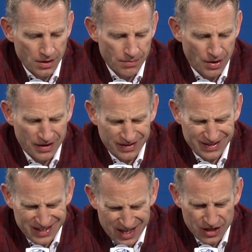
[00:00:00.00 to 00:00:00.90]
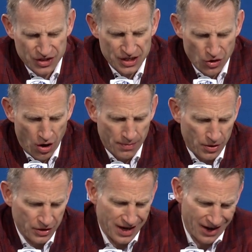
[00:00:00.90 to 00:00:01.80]
But Tennessee,
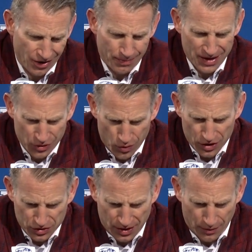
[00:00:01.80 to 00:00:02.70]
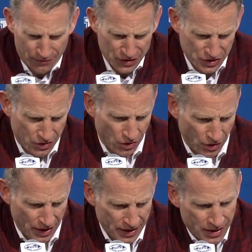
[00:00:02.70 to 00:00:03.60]
Auburn got up into us. They were
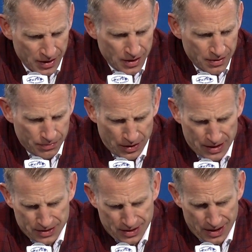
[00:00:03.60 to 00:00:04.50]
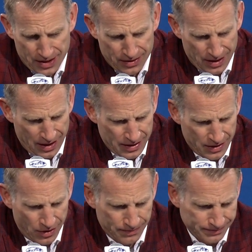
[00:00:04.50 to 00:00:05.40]
physical. They played today.
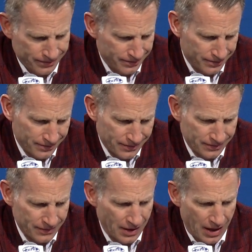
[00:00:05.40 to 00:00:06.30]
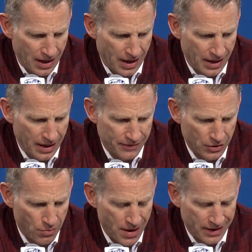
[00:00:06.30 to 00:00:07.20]
You know, I'd have to
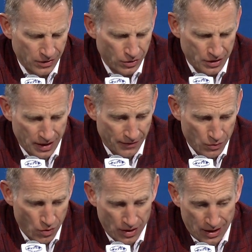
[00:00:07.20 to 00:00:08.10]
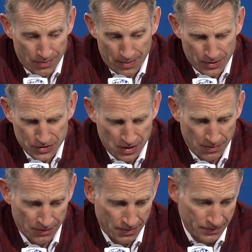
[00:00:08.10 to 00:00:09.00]
go back and look at every one. I remember
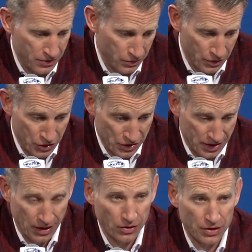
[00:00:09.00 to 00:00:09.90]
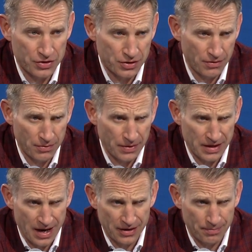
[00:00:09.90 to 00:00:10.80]
some of them were just careless. Some of them, they
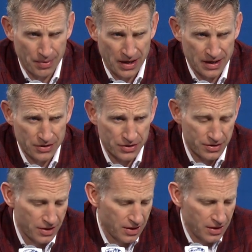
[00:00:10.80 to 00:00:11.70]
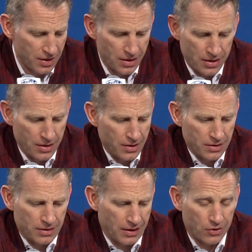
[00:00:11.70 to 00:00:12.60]
got in the paint, just
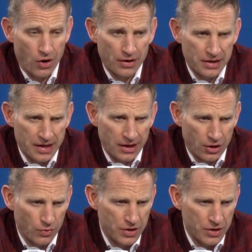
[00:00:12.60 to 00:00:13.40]
got caught in the air.